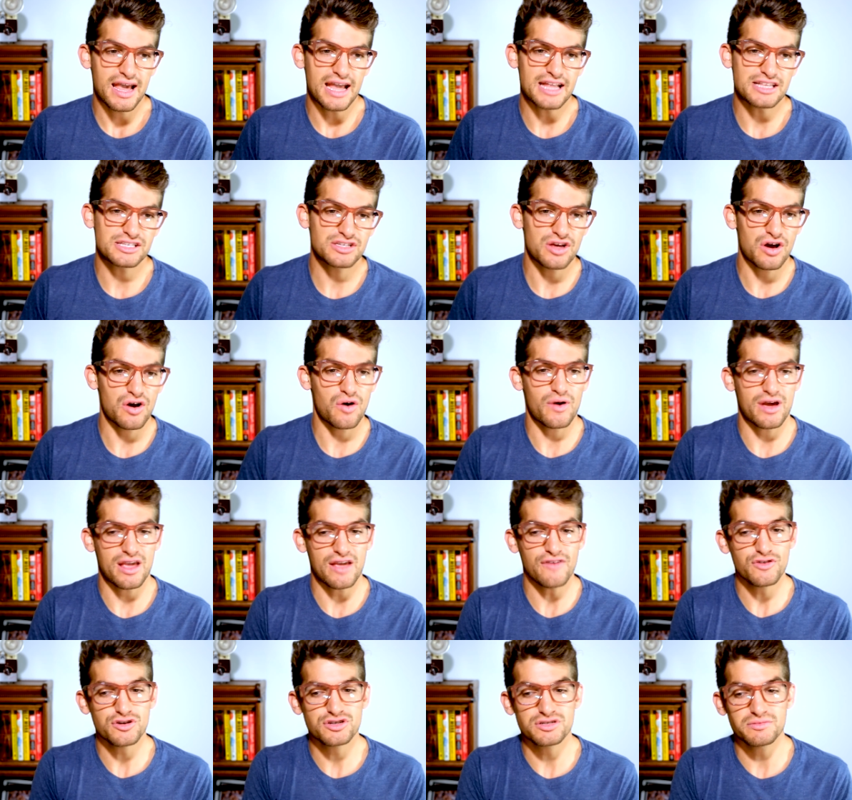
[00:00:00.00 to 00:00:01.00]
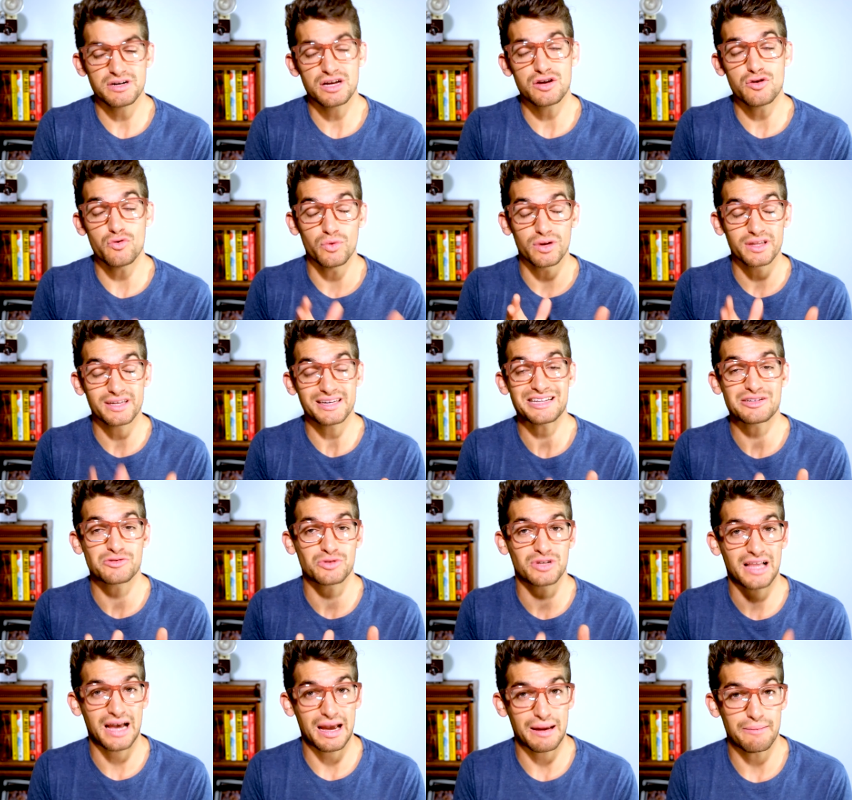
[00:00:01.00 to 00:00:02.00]
And so if you're somebody who really needs
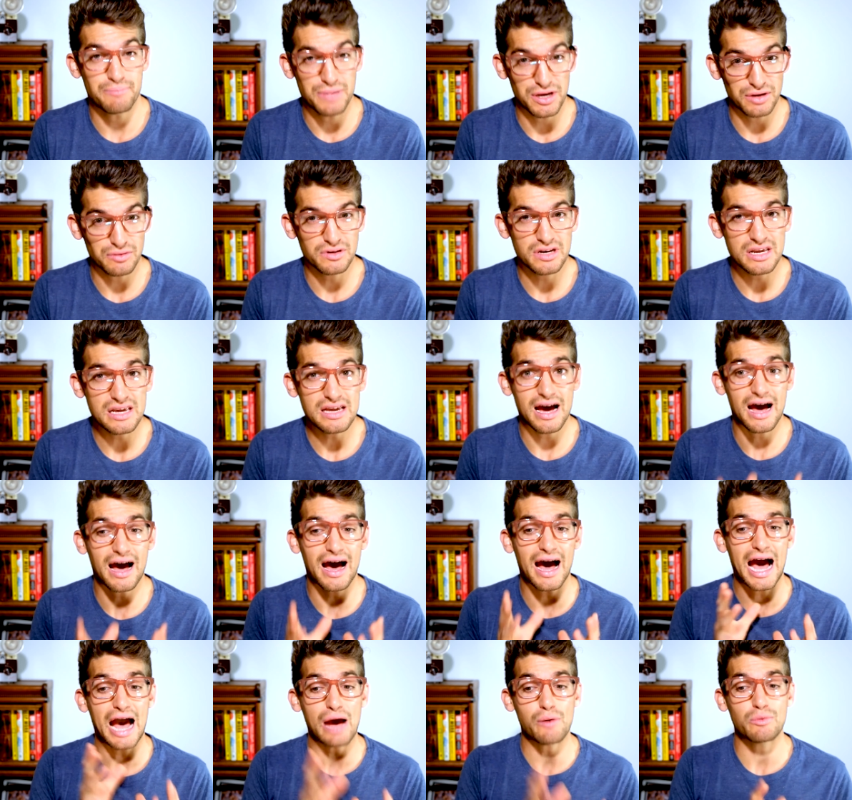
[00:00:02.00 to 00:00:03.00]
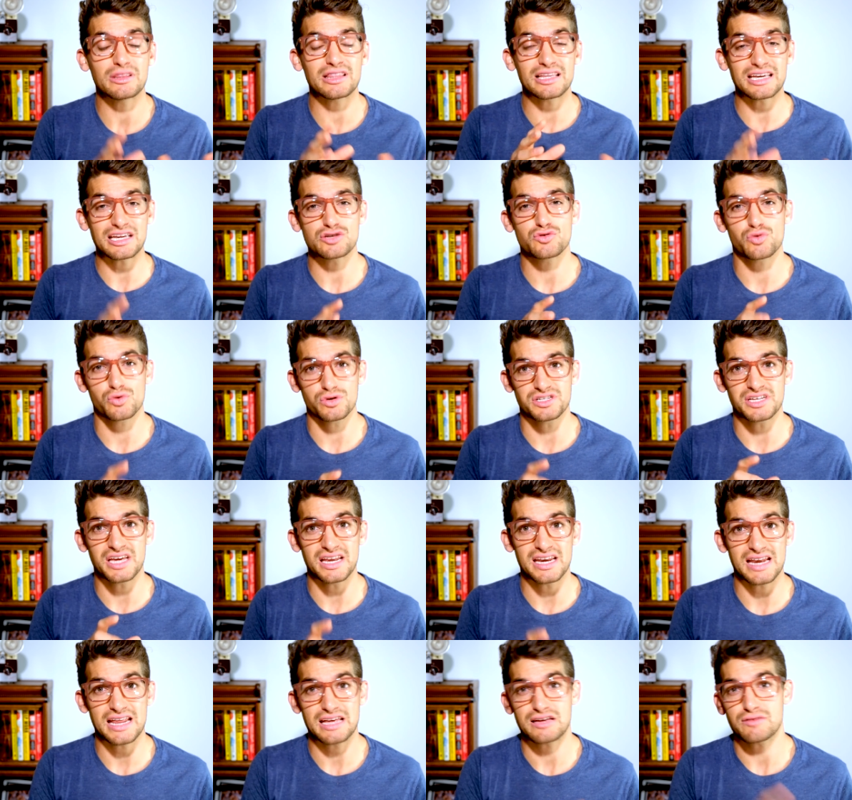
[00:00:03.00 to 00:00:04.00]
reliability, I would lean towards
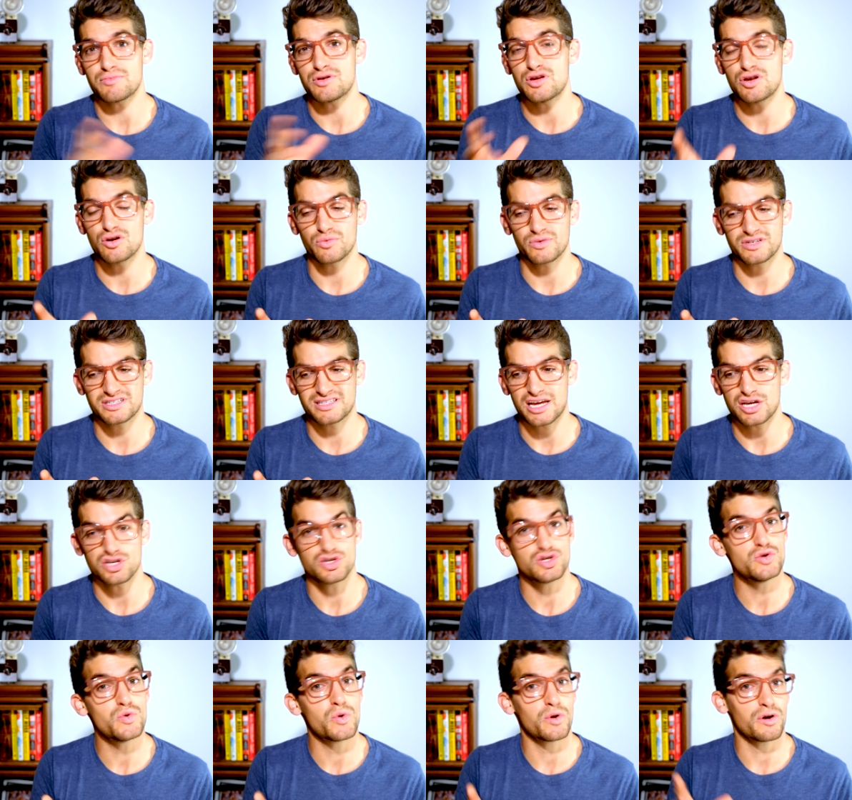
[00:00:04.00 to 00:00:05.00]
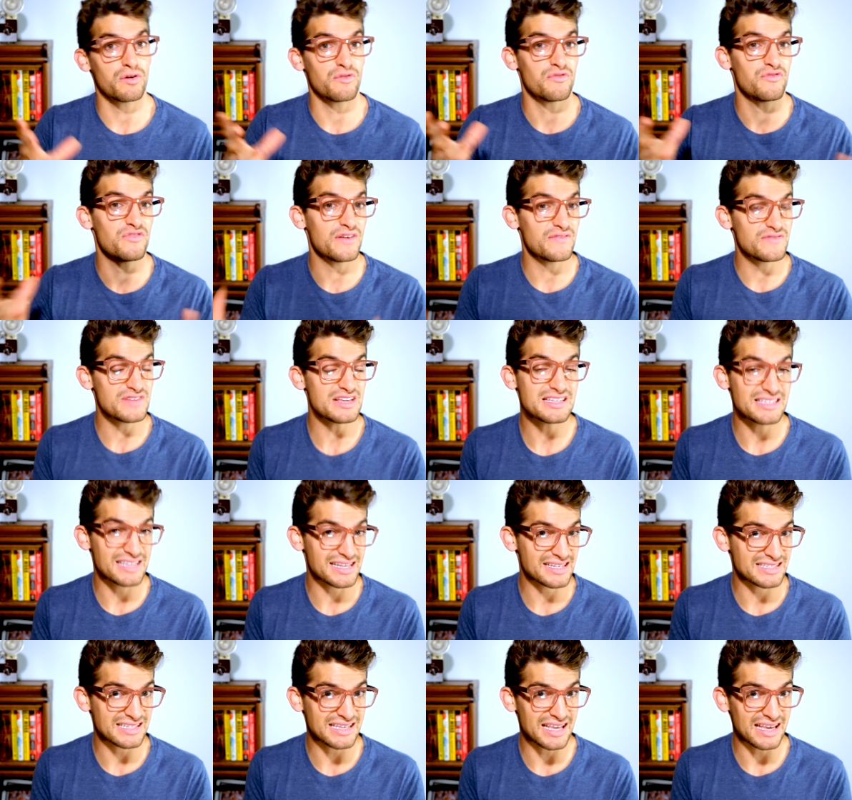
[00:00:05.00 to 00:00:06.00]
getting a computer with say
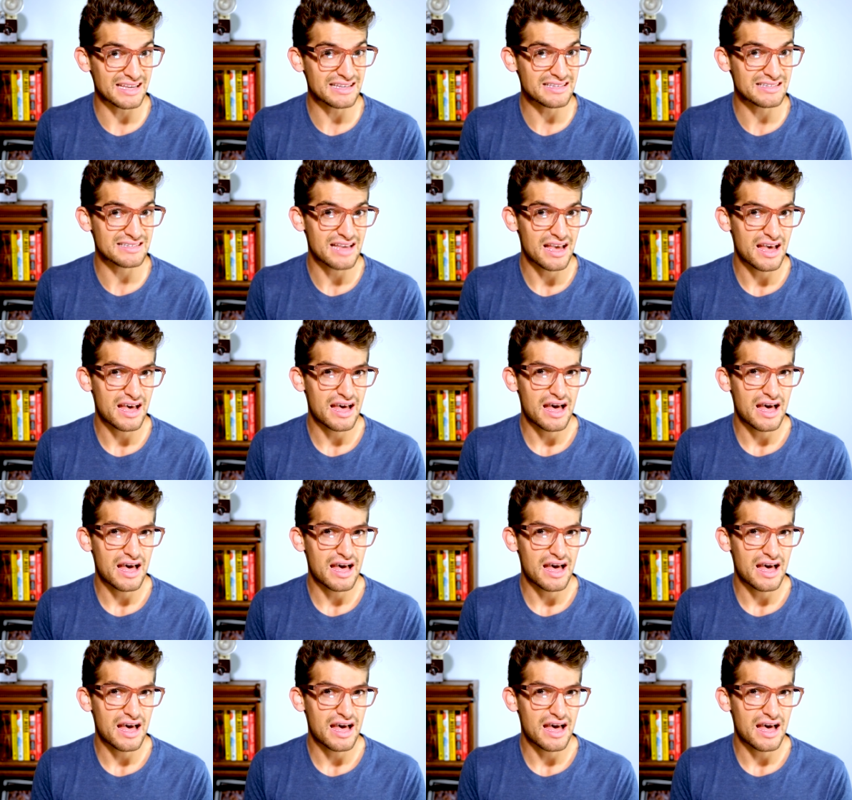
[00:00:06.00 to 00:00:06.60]
256 gigs